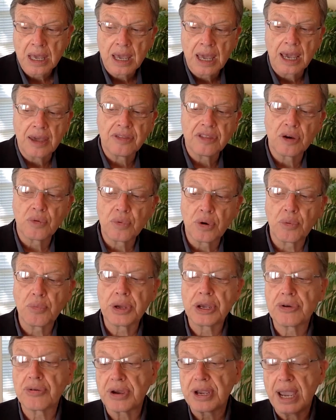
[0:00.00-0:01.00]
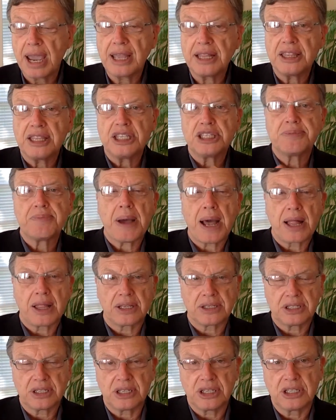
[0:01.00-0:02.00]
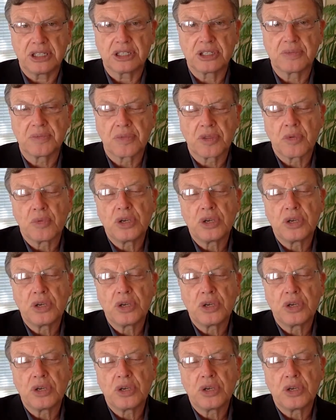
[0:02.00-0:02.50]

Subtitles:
And that when we create these policies,